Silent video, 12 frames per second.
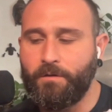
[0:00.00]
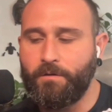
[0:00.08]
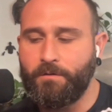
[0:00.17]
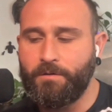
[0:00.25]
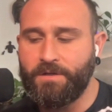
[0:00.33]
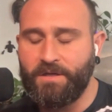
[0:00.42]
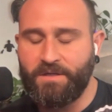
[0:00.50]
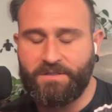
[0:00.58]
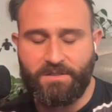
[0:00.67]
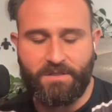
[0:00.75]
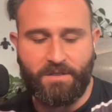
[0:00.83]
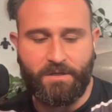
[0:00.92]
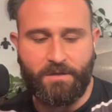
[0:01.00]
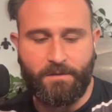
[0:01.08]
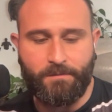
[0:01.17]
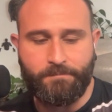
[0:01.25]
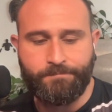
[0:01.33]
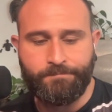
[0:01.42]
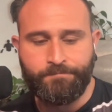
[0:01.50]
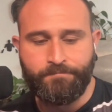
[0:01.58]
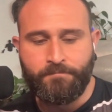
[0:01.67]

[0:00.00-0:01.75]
you know, it's um,